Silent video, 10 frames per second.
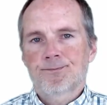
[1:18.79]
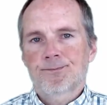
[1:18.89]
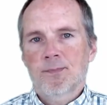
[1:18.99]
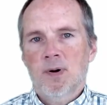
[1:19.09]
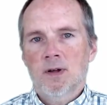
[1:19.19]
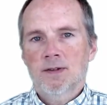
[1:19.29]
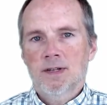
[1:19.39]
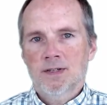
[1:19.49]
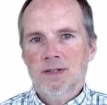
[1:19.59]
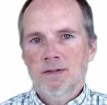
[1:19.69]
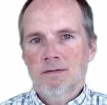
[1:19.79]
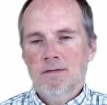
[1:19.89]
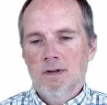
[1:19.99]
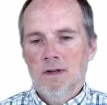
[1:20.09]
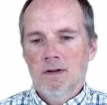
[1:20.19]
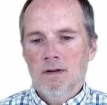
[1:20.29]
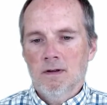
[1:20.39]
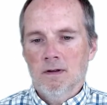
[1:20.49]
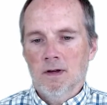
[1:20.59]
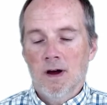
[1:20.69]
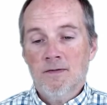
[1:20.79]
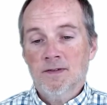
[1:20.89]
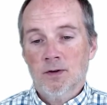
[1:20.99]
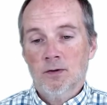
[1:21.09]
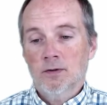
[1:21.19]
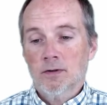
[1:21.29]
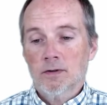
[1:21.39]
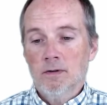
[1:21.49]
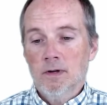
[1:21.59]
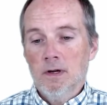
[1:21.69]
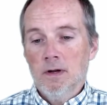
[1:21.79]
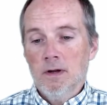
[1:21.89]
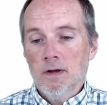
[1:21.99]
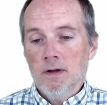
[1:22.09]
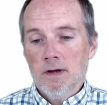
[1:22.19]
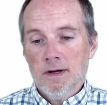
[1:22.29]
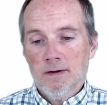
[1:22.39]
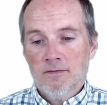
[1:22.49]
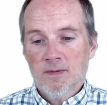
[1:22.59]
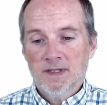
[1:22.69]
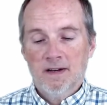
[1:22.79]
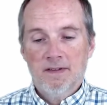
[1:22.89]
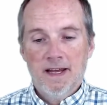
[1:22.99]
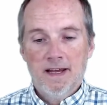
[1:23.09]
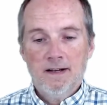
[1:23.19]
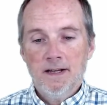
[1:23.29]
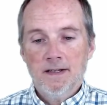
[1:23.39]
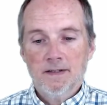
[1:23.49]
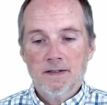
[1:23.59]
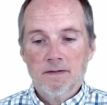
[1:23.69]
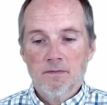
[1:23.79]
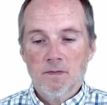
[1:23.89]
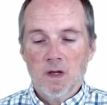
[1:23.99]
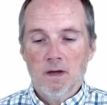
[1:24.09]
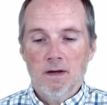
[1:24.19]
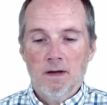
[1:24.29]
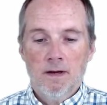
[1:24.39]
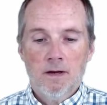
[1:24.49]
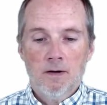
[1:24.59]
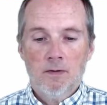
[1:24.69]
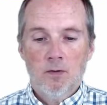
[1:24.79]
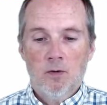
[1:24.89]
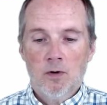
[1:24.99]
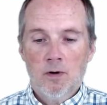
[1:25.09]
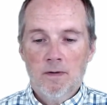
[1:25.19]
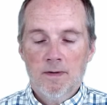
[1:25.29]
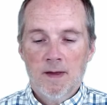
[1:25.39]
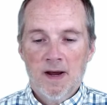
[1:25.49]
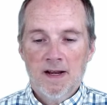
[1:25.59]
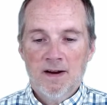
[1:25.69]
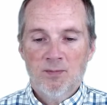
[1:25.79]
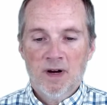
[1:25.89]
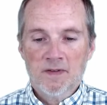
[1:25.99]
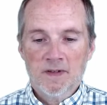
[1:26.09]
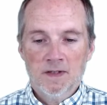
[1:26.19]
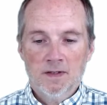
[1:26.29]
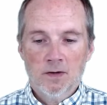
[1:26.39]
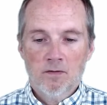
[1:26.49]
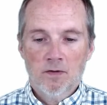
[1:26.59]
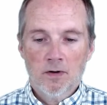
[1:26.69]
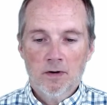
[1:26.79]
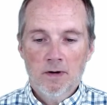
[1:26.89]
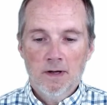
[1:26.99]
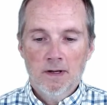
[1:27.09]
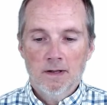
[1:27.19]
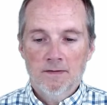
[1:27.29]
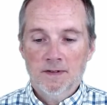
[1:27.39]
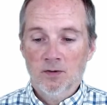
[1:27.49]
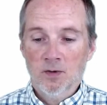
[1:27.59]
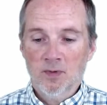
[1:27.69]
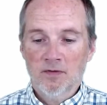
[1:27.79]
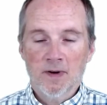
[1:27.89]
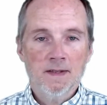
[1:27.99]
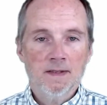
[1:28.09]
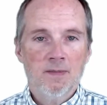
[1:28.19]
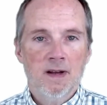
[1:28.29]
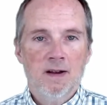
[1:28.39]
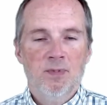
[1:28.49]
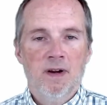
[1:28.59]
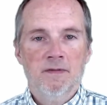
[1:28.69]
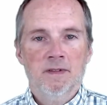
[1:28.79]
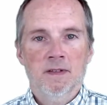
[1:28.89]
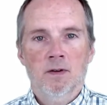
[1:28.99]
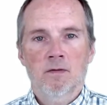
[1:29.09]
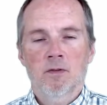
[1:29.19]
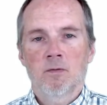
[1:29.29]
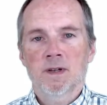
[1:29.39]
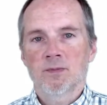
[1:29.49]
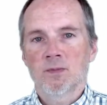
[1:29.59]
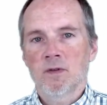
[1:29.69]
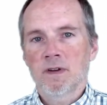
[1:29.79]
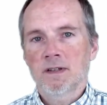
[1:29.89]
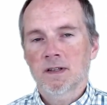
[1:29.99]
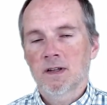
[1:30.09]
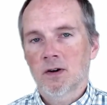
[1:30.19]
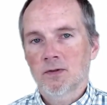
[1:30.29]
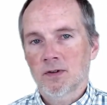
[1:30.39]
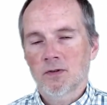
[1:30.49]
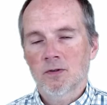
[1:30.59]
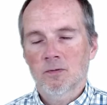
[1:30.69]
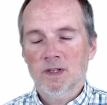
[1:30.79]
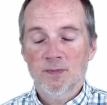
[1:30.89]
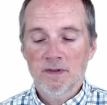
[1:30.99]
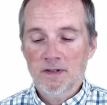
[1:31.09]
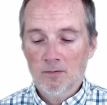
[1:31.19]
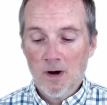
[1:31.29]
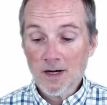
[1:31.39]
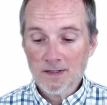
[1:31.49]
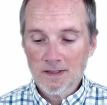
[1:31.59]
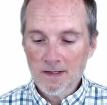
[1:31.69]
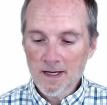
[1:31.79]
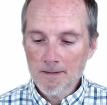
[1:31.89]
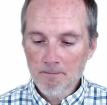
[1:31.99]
politician, an office holder from a set of candidates, or they might have preferences over, if it's a group of friends, they might have preferences over which movie to go to or which movie to watch tonight.